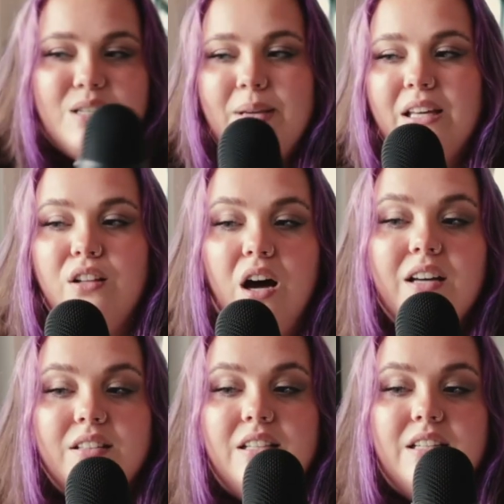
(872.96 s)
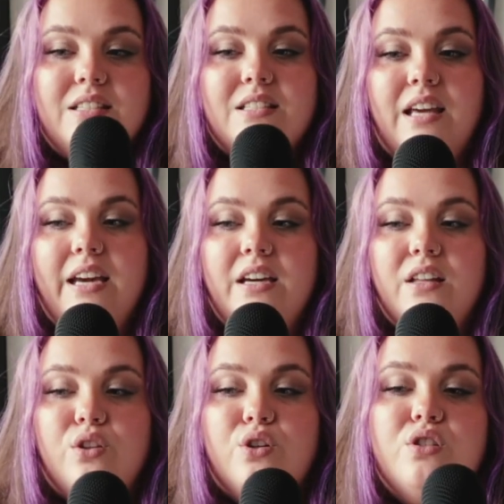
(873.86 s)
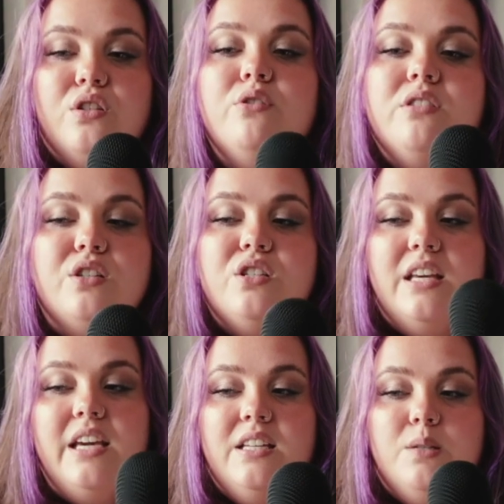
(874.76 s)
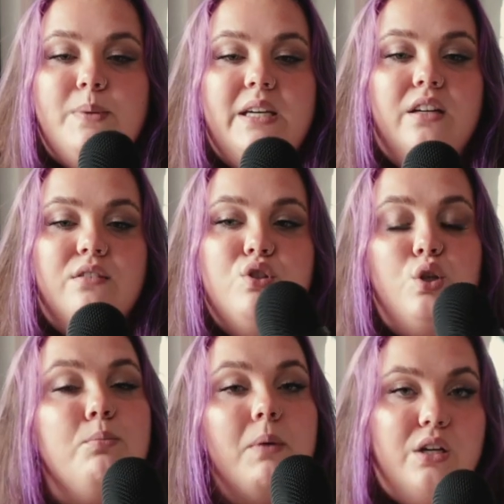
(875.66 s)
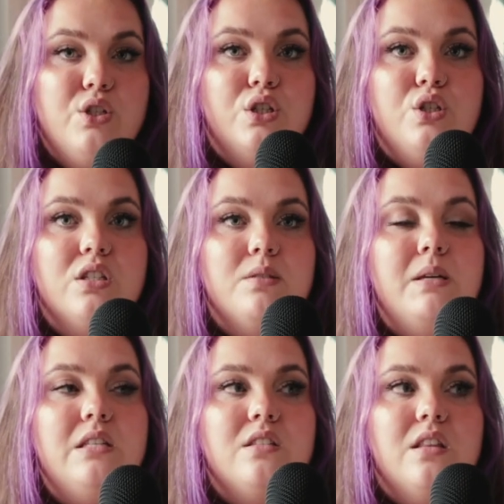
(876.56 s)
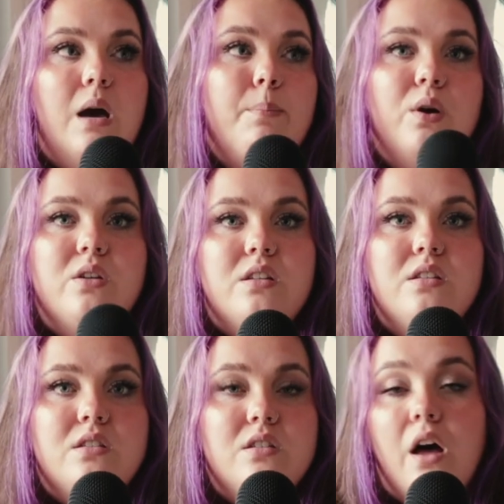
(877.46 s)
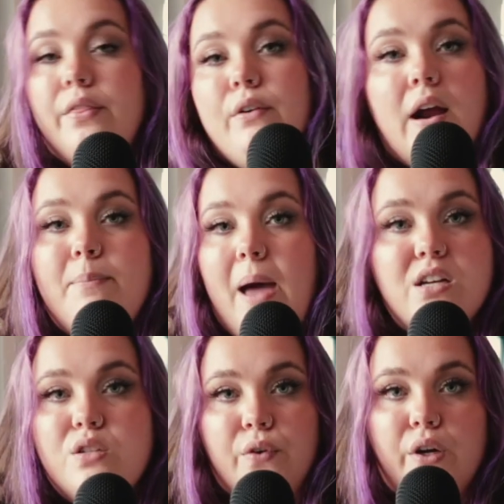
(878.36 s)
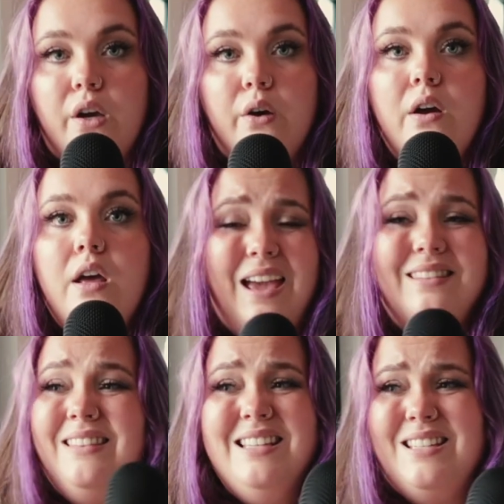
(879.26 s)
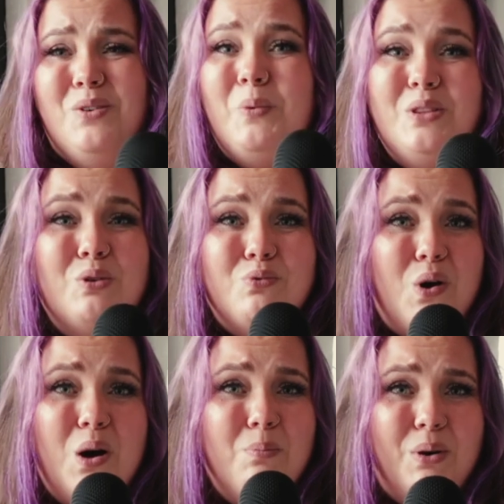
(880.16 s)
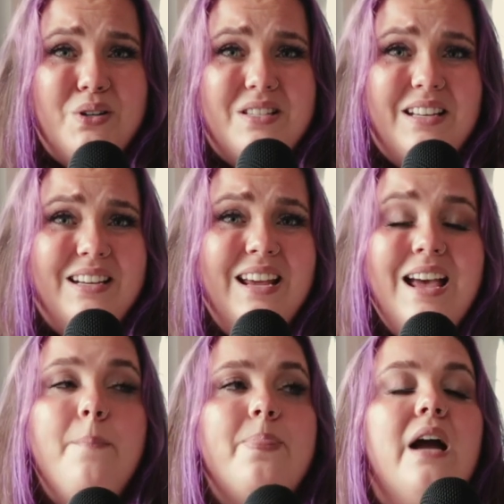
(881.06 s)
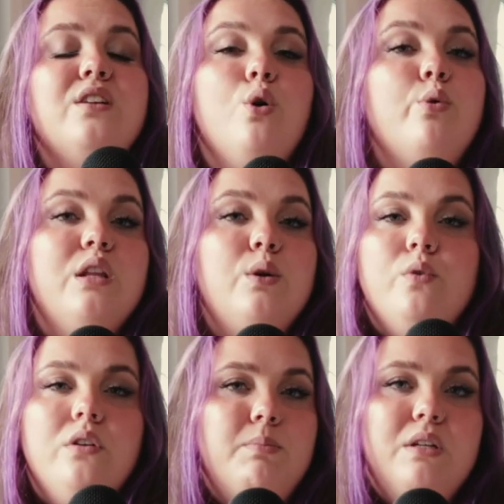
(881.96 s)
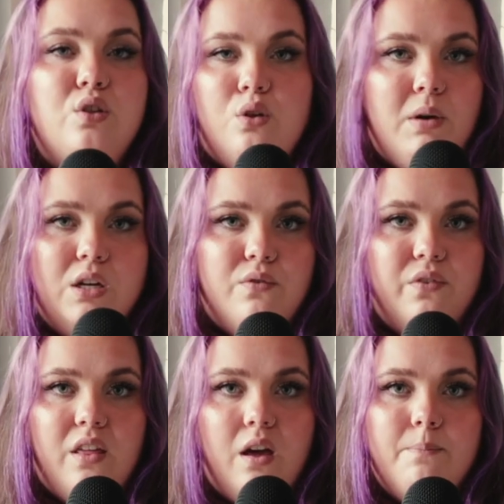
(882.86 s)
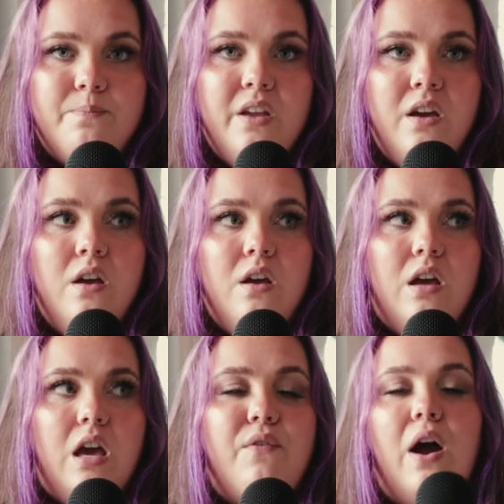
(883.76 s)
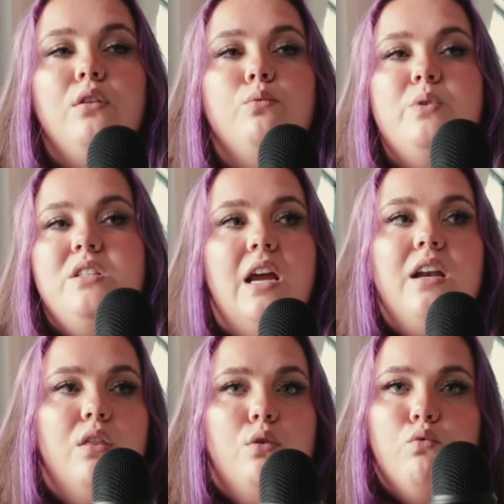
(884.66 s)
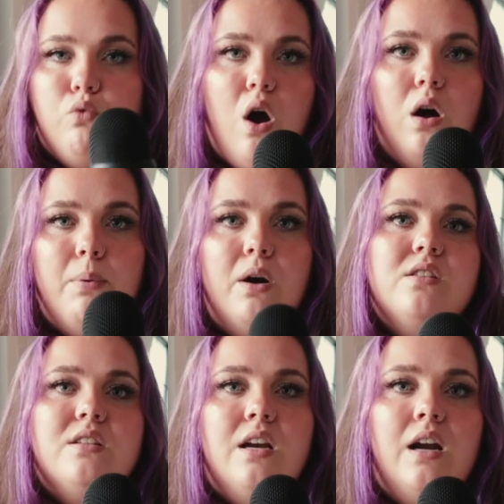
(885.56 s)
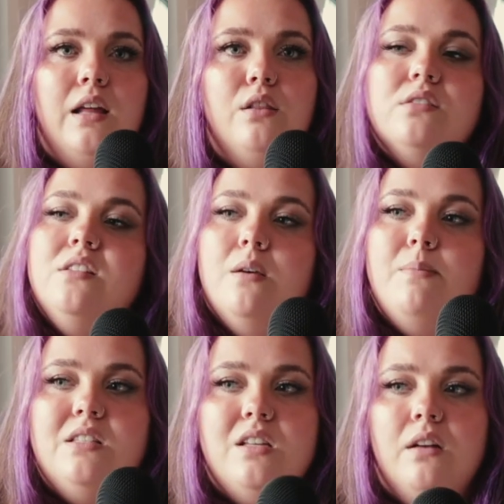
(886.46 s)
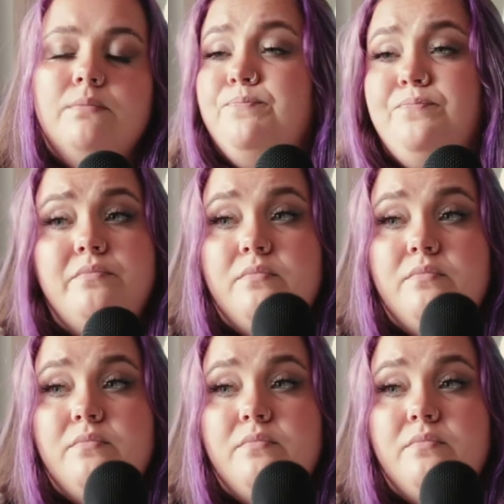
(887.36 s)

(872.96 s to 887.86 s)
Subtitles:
said to me a lot that it's like, there's no such thing as being too much. It just means that that person's not the right match for you. And listen, with the wrong person, I totally would be too much for them. if I was dating the wrong person and I looked at them and said,